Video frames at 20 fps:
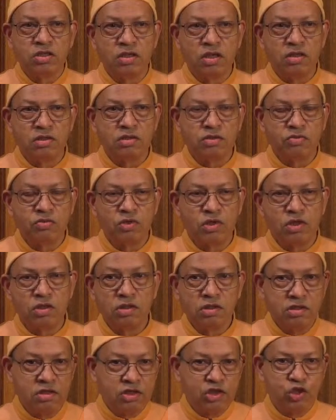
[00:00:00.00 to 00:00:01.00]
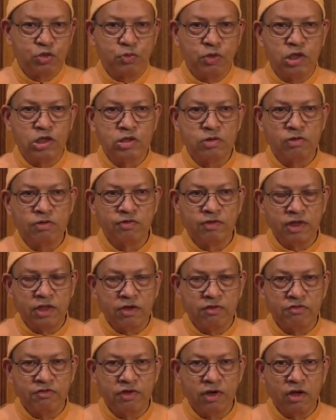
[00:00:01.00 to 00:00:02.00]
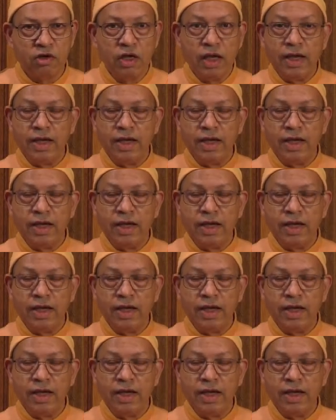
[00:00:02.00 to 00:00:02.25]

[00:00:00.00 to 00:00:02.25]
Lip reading: as it were, is responsible for that flower.